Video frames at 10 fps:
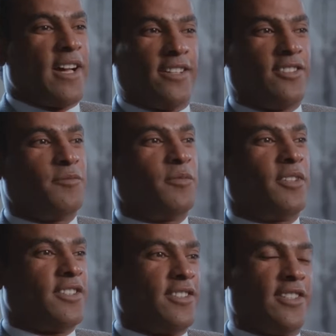little
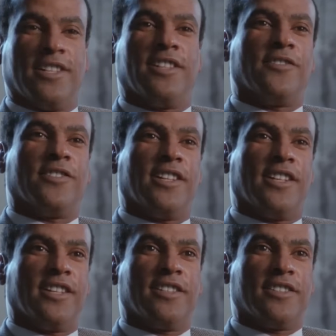brother that I never
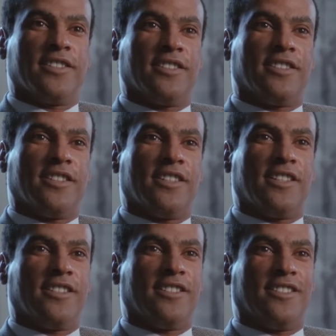had,
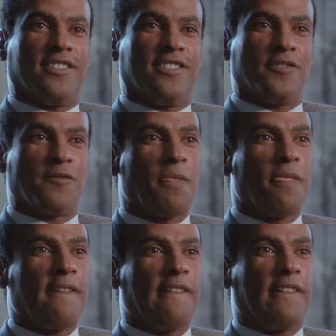and
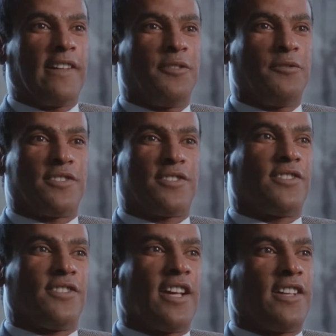he
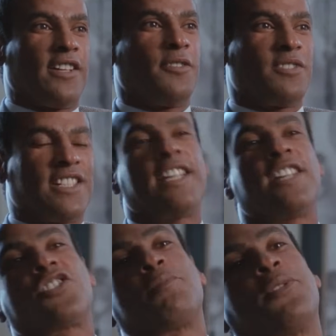was the
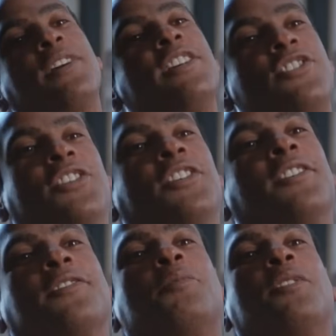inspiration
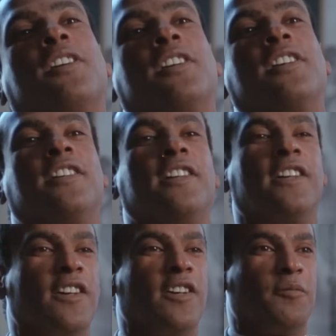of the party,
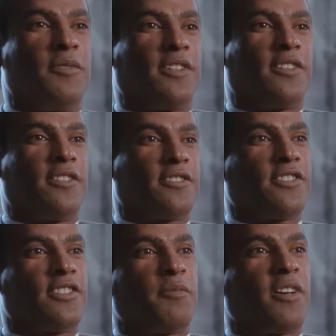
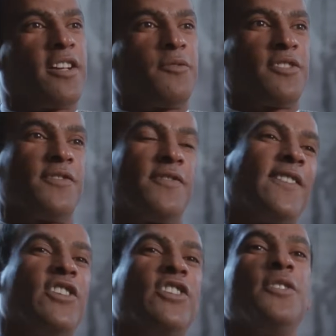because the party was
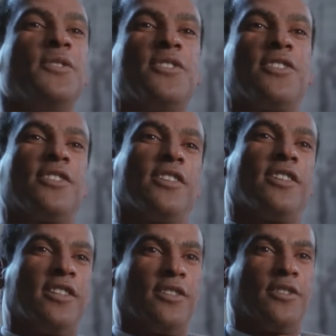very youth
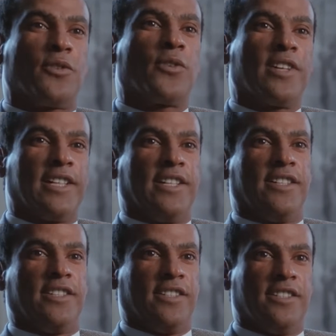
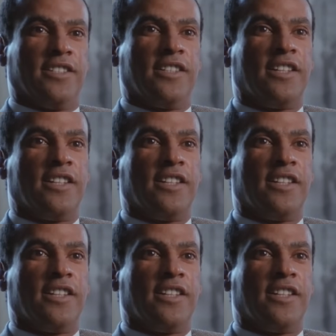oriented,